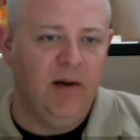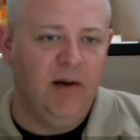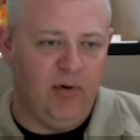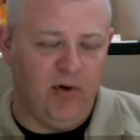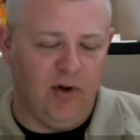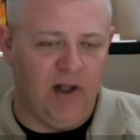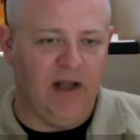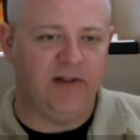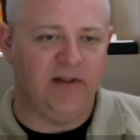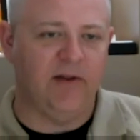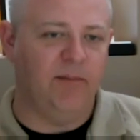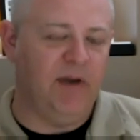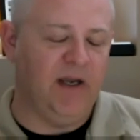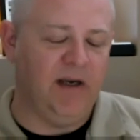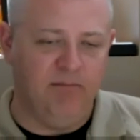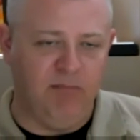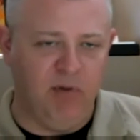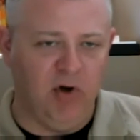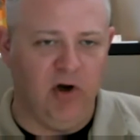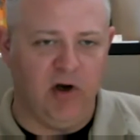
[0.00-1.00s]
pull out the
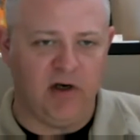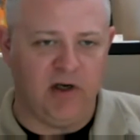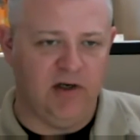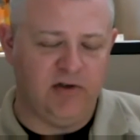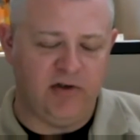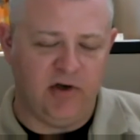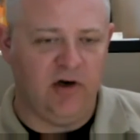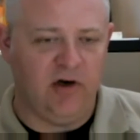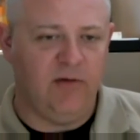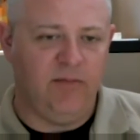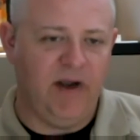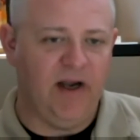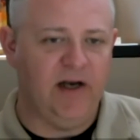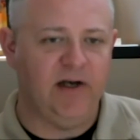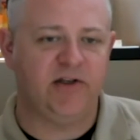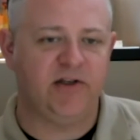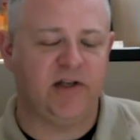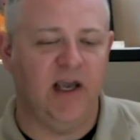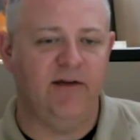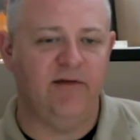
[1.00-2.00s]
big book and turn to
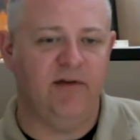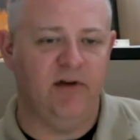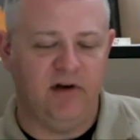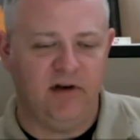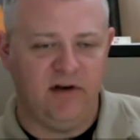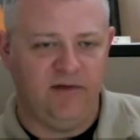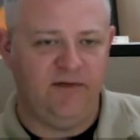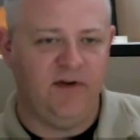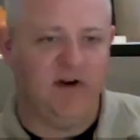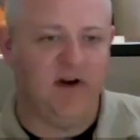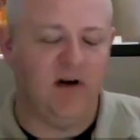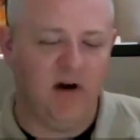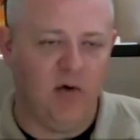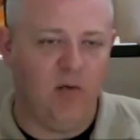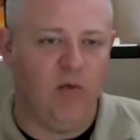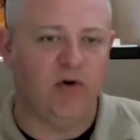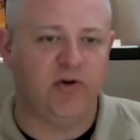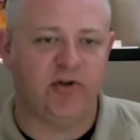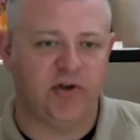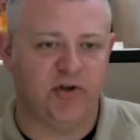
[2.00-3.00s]
page 7 to figure out
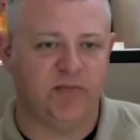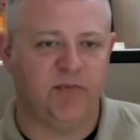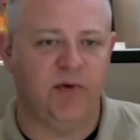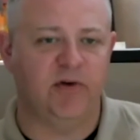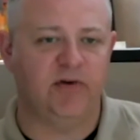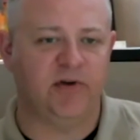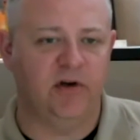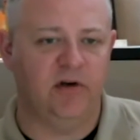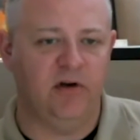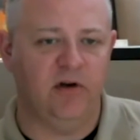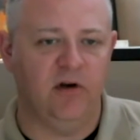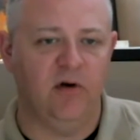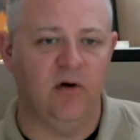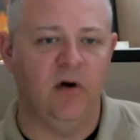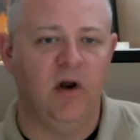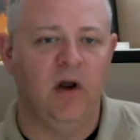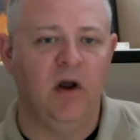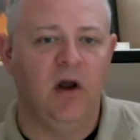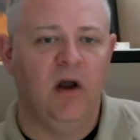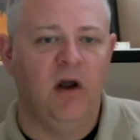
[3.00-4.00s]
what you're supposed to do.
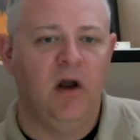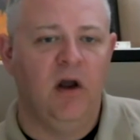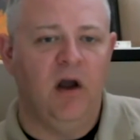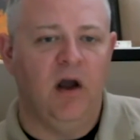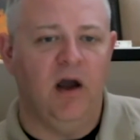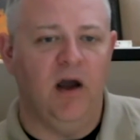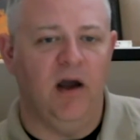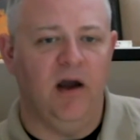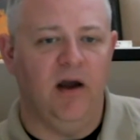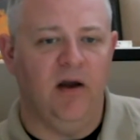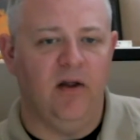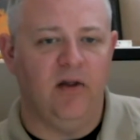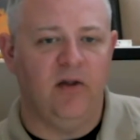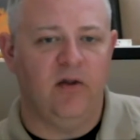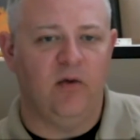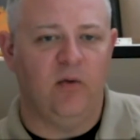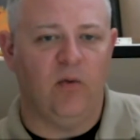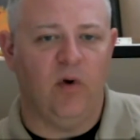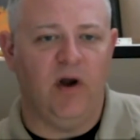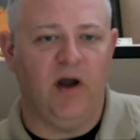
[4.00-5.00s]

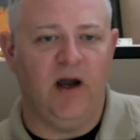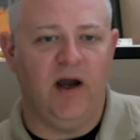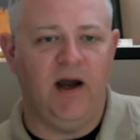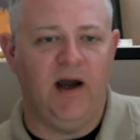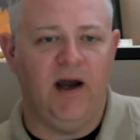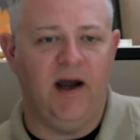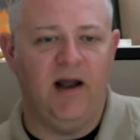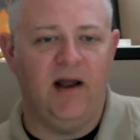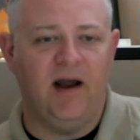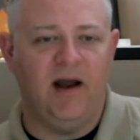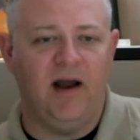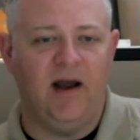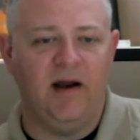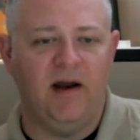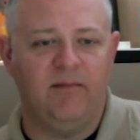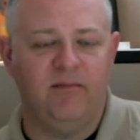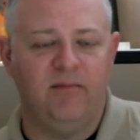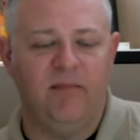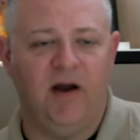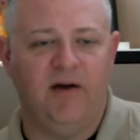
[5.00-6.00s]
The way
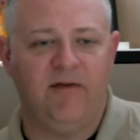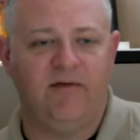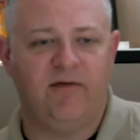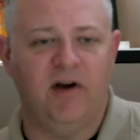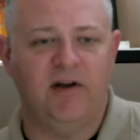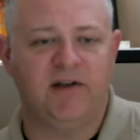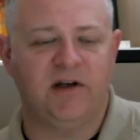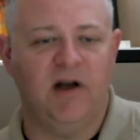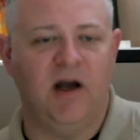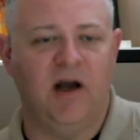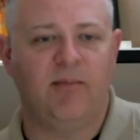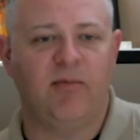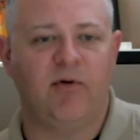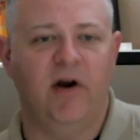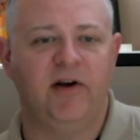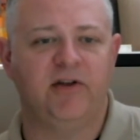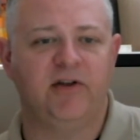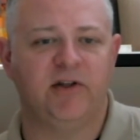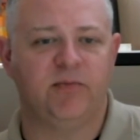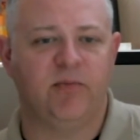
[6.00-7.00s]
I phrase an
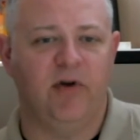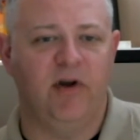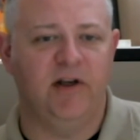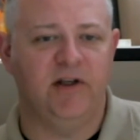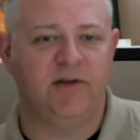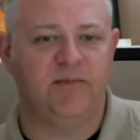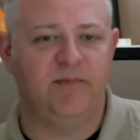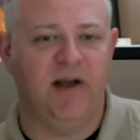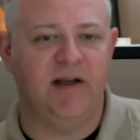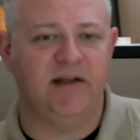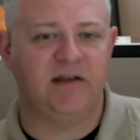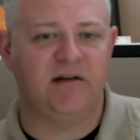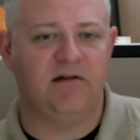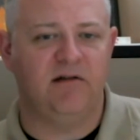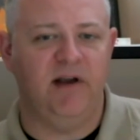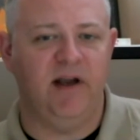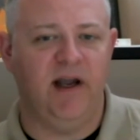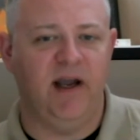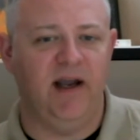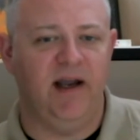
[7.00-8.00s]
operations plan is
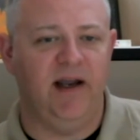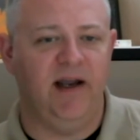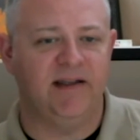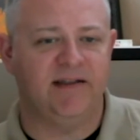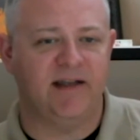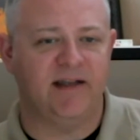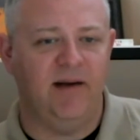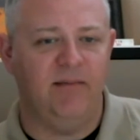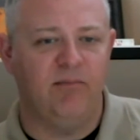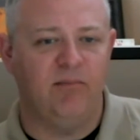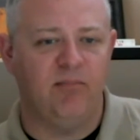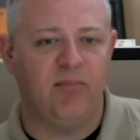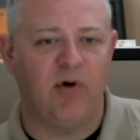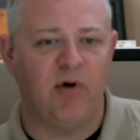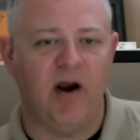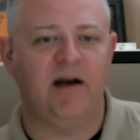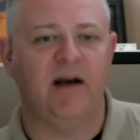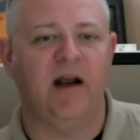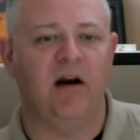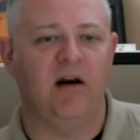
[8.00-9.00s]
basically it's a
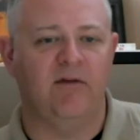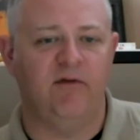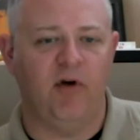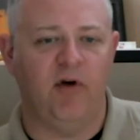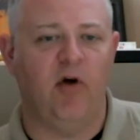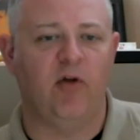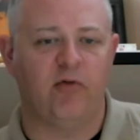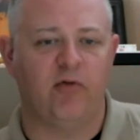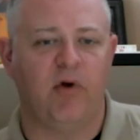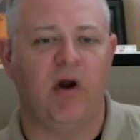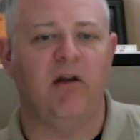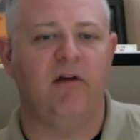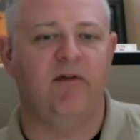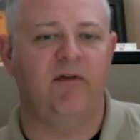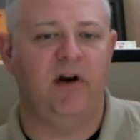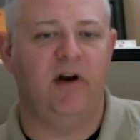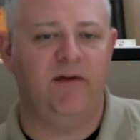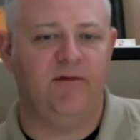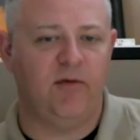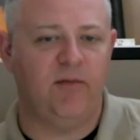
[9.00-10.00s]
breakdown of all the
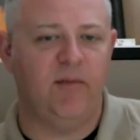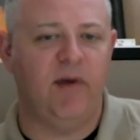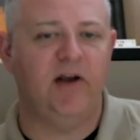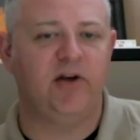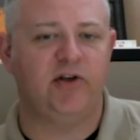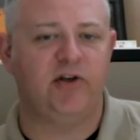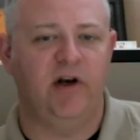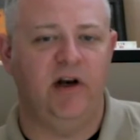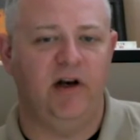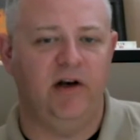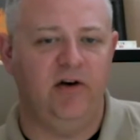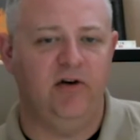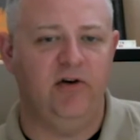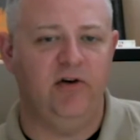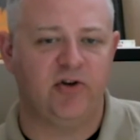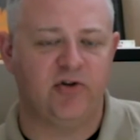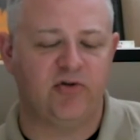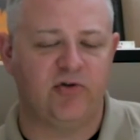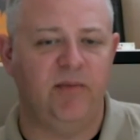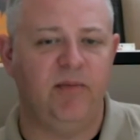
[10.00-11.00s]
relevant information, and you
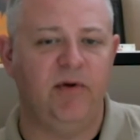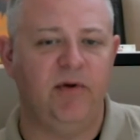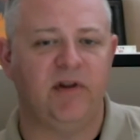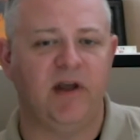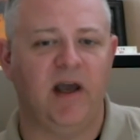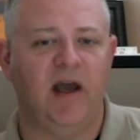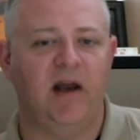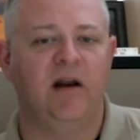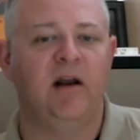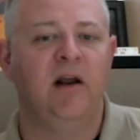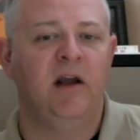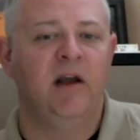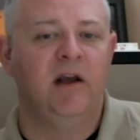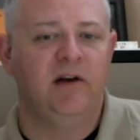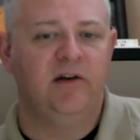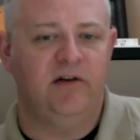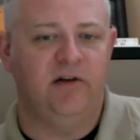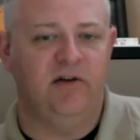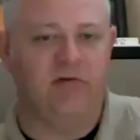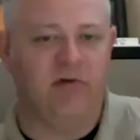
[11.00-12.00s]
distribute that
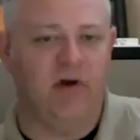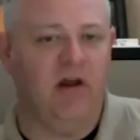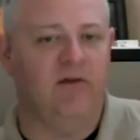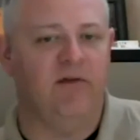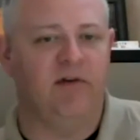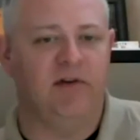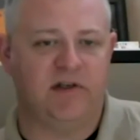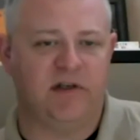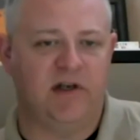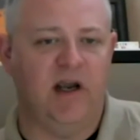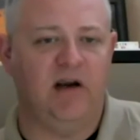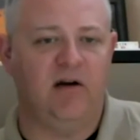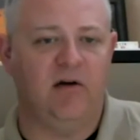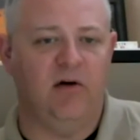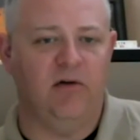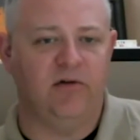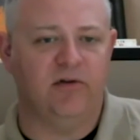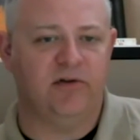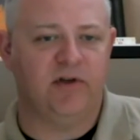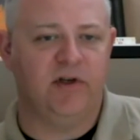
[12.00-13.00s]
to the relevant
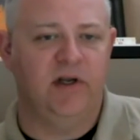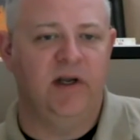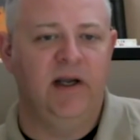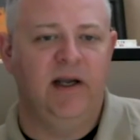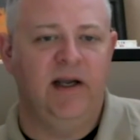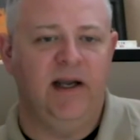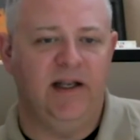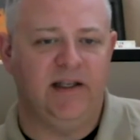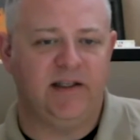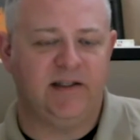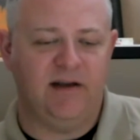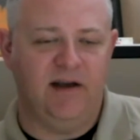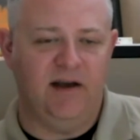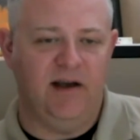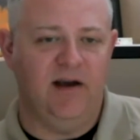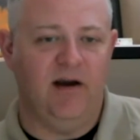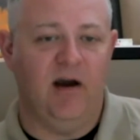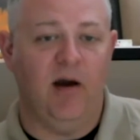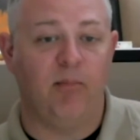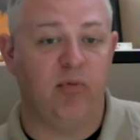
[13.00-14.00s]
stakeholders. It's
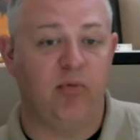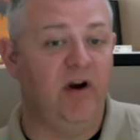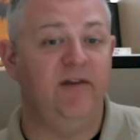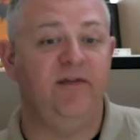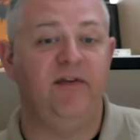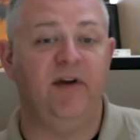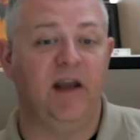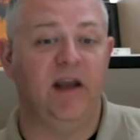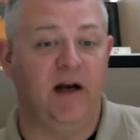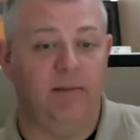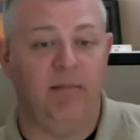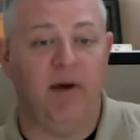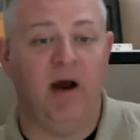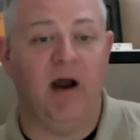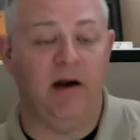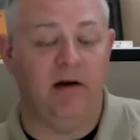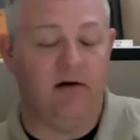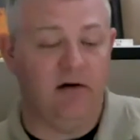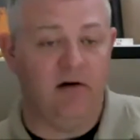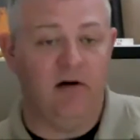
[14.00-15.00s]
a briefing in a
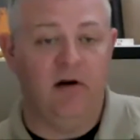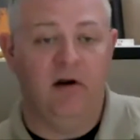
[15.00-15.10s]
binder.